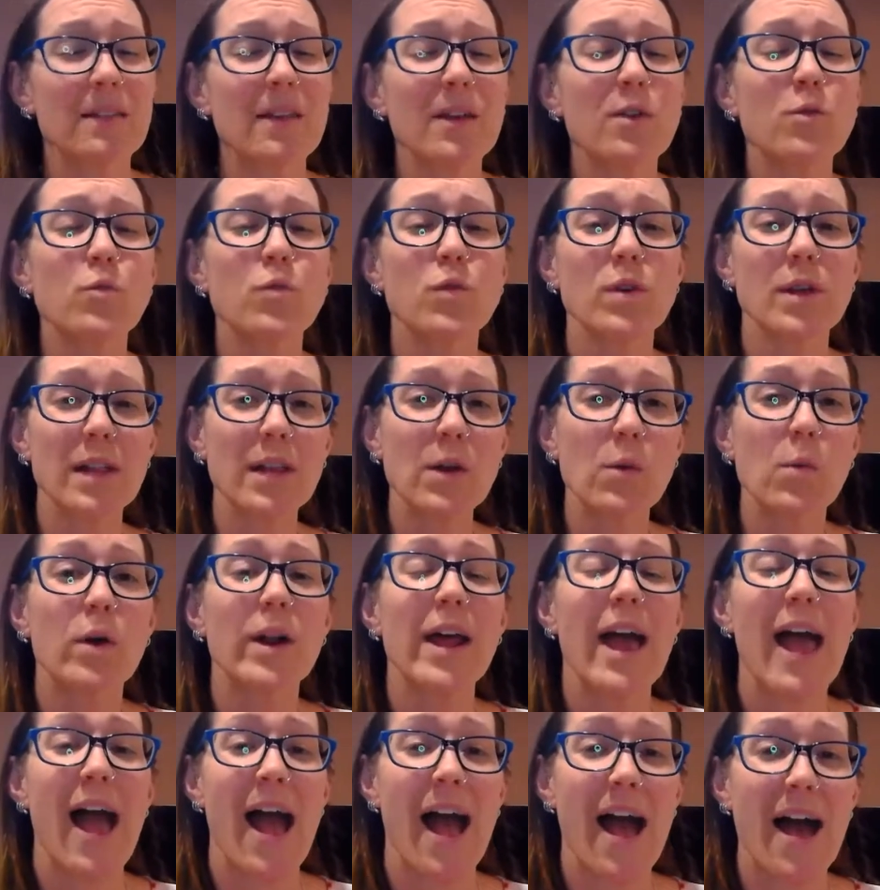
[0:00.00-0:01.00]
They really want
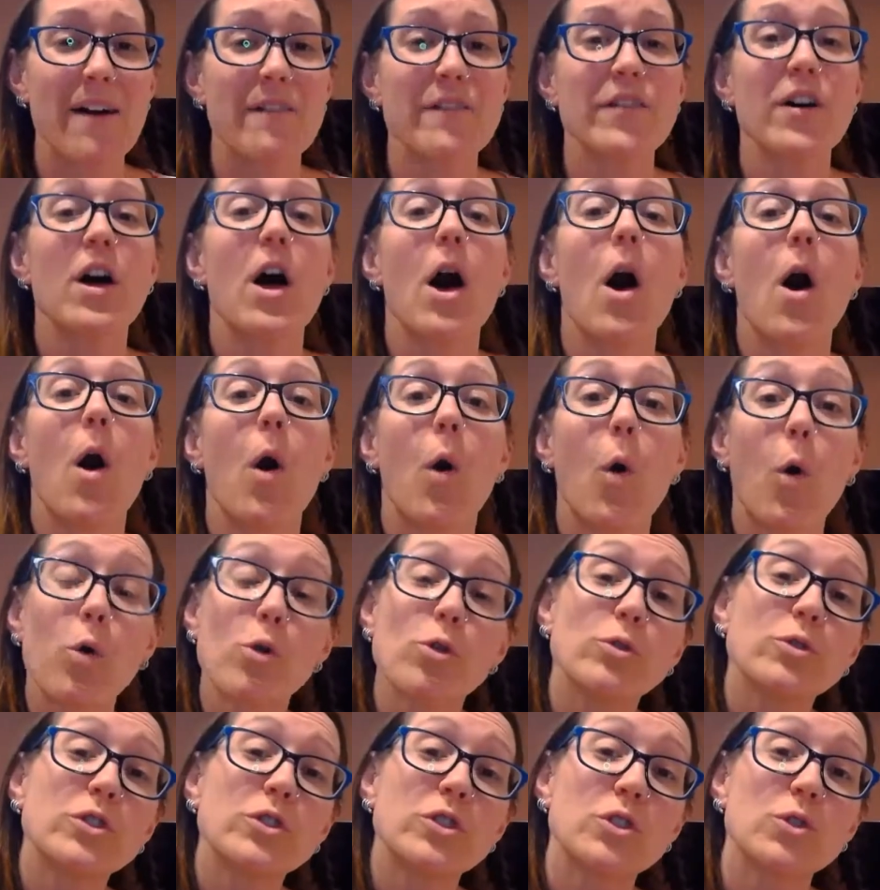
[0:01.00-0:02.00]
to have
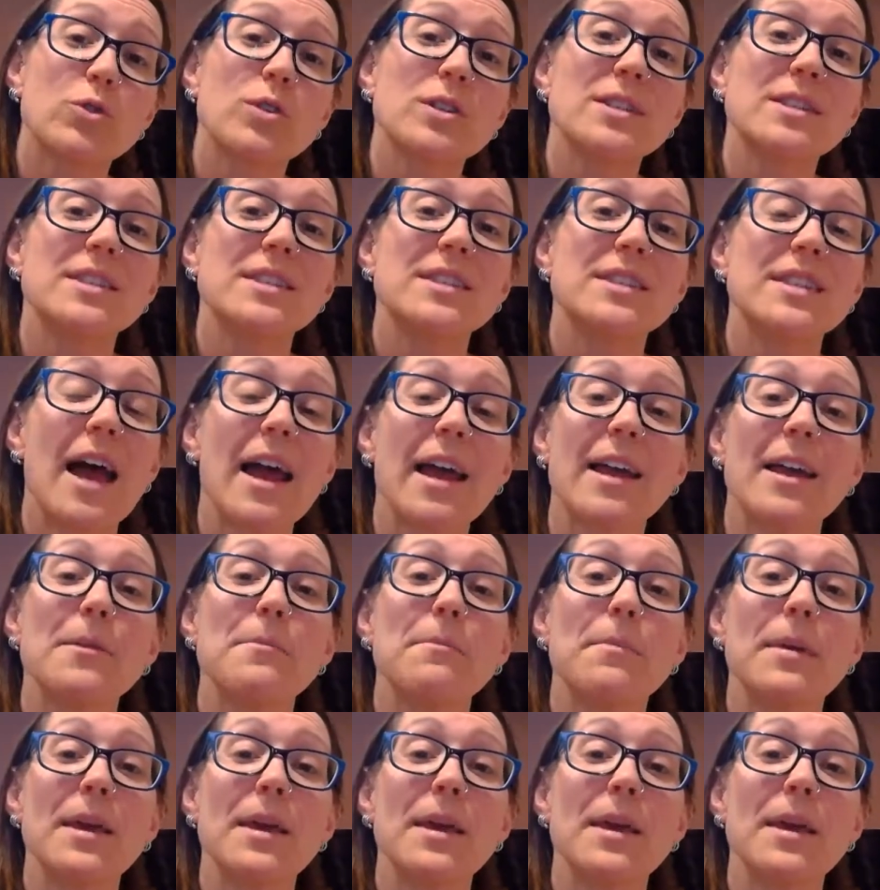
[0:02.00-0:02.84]
oil sources that can